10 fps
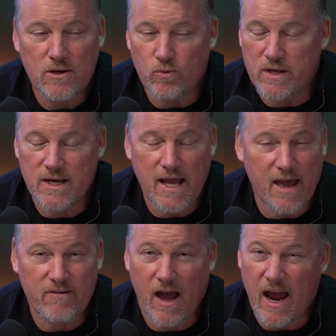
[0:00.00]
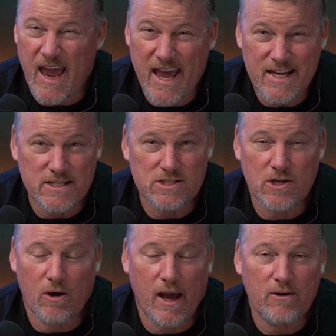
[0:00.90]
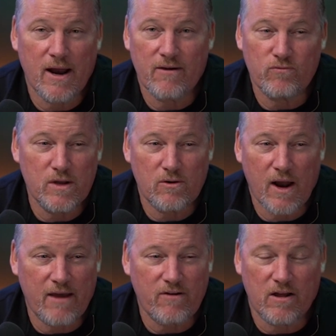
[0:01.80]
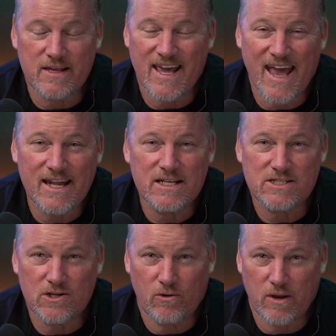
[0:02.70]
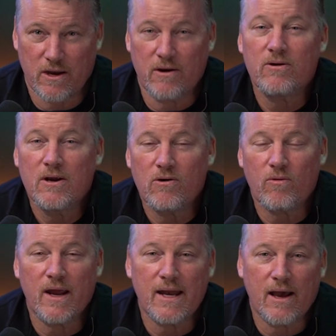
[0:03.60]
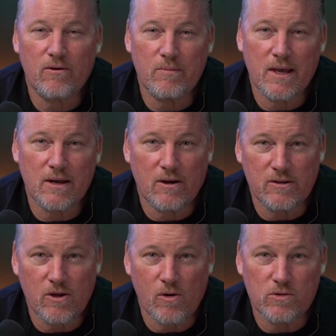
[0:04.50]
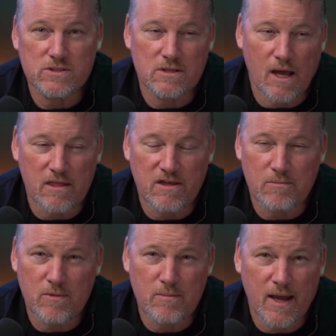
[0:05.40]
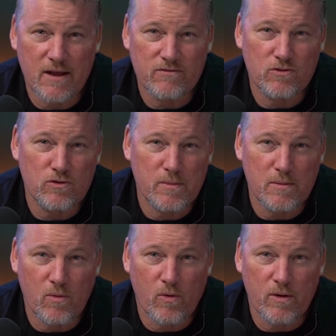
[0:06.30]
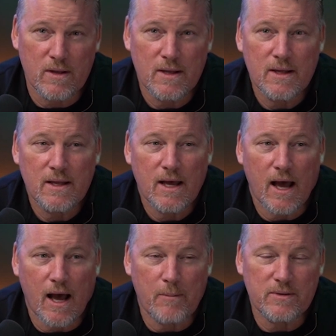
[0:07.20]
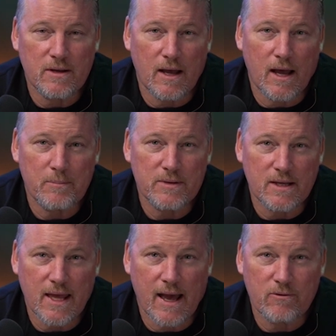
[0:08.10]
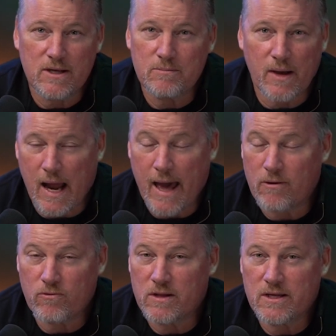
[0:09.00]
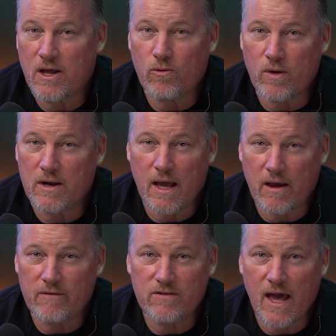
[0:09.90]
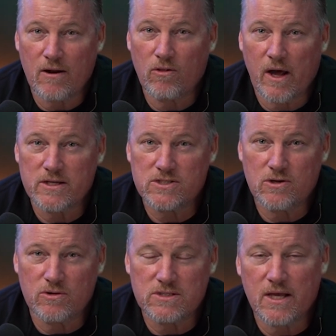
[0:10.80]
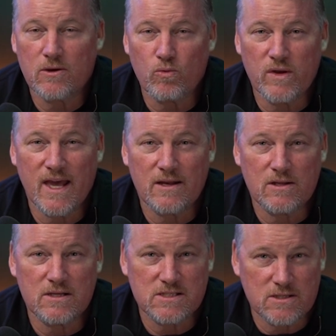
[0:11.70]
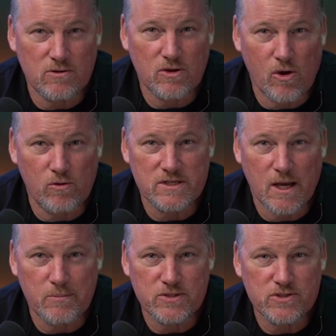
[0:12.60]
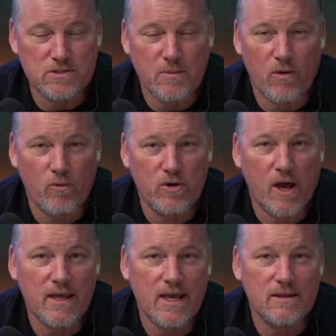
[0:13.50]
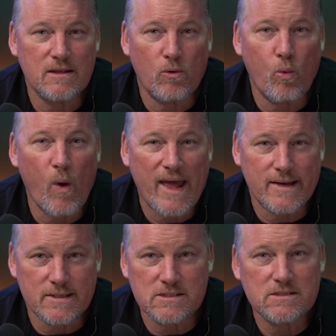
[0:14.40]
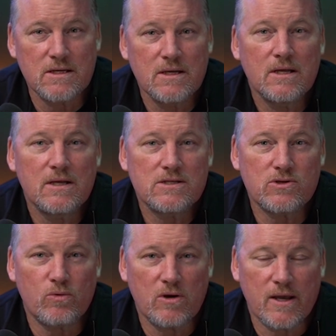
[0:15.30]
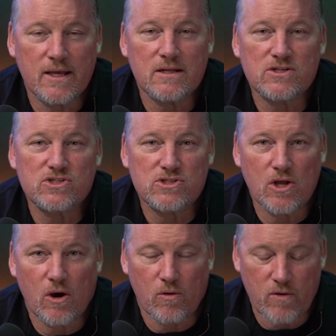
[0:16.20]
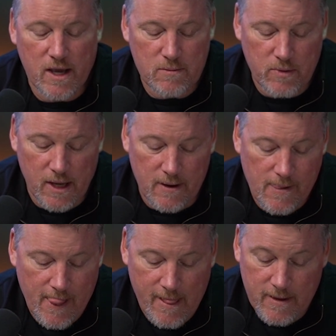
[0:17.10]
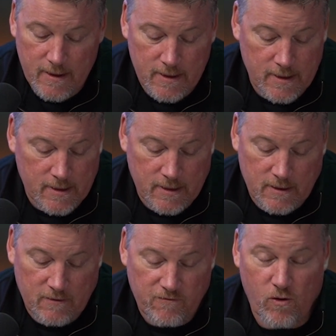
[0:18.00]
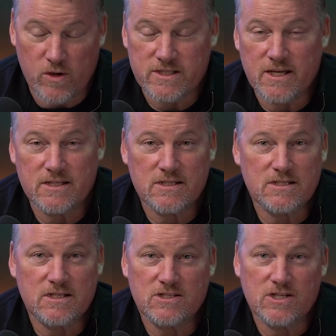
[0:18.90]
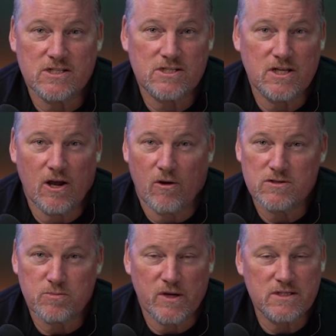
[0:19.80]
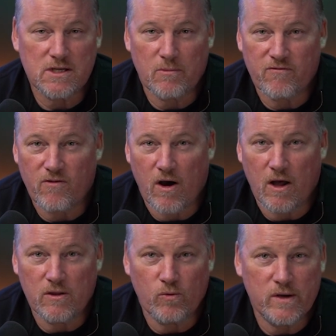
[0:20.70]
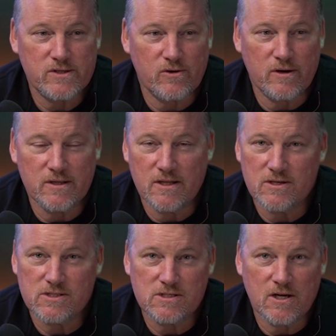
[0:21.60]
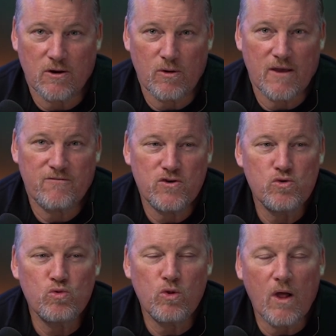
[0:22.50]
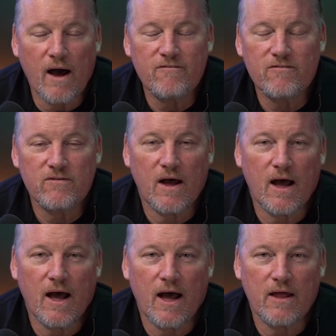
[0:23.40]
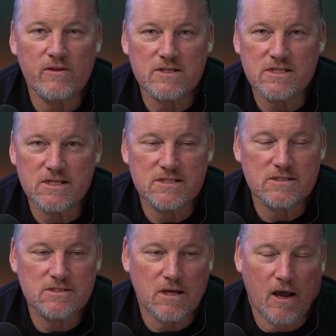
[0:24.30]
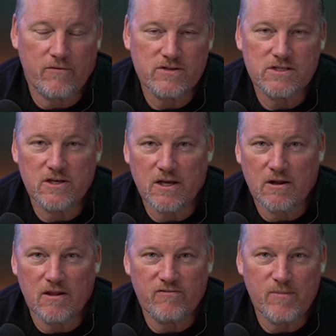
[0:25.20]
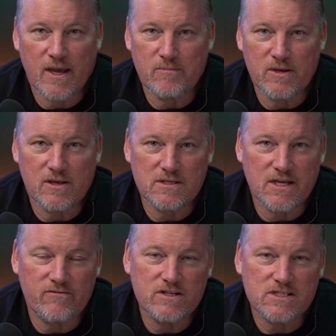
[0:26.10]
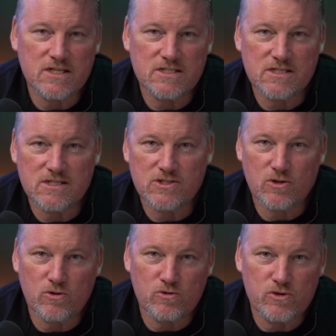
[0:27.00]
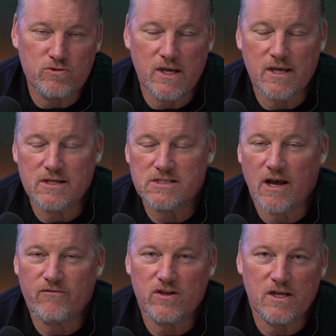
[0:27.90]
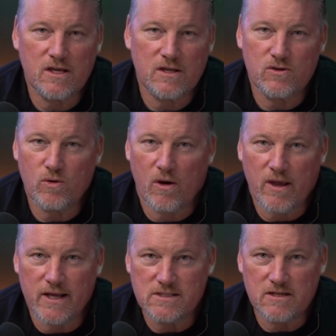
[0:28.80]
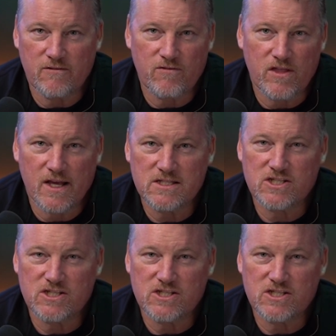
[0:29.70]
We didn't have any snow. We don't have hardly any snow here right now in Maine on the coast. I think we might have a little bit more up in the county, but I don't really know. I haven't had a lot of snow. It's like we're getting still the cold temperatures, but we're not getting the wetness. So we're not getting the snow, right? But four seasons is just, spring, summer, fall, and winter. And this, if you love the seasons, obviously you're going to love Maine because every season is a little unique in itself and you can do all kinds of different things.